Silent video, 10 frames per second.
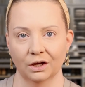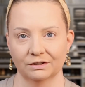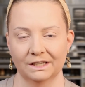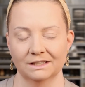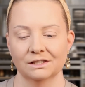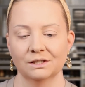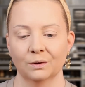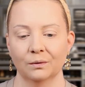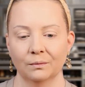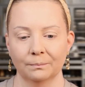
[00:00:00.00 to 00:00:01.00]
Alright,
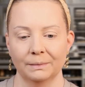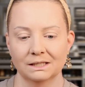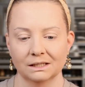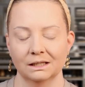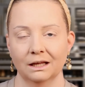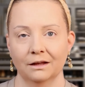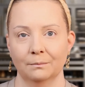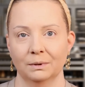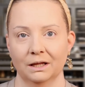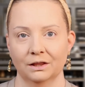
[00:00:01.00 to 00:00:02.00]
so basically I
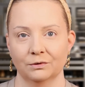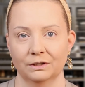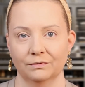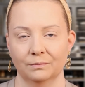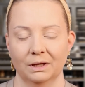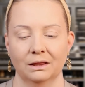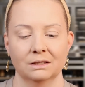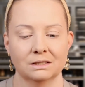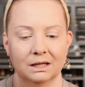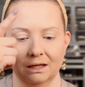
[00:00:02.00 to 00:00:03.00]
applied 3 different
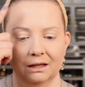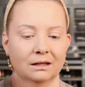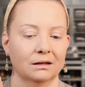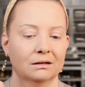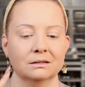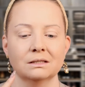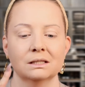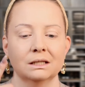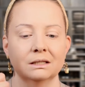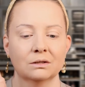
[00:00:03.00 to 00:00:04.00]
methods, and
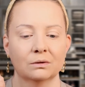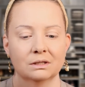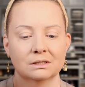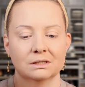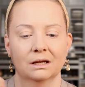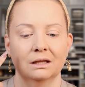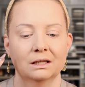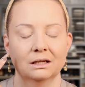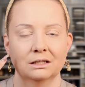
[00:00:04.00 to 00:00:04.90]
honestly, so the side that